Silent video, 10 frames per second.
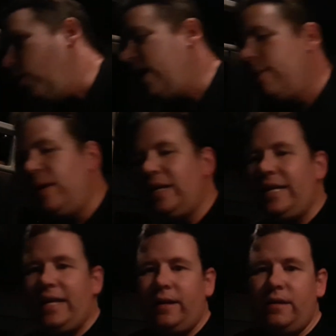
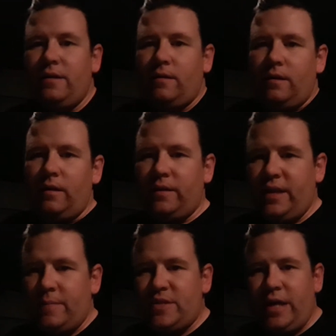chameleon
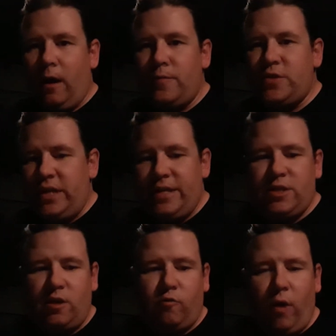themselves
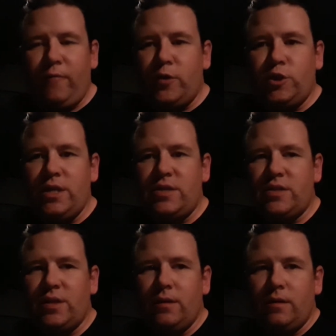into
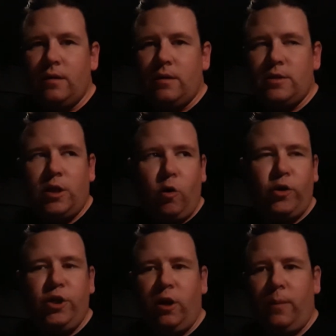refugees to go
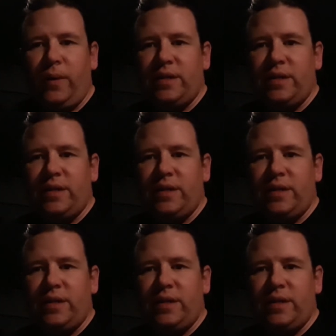to Europe and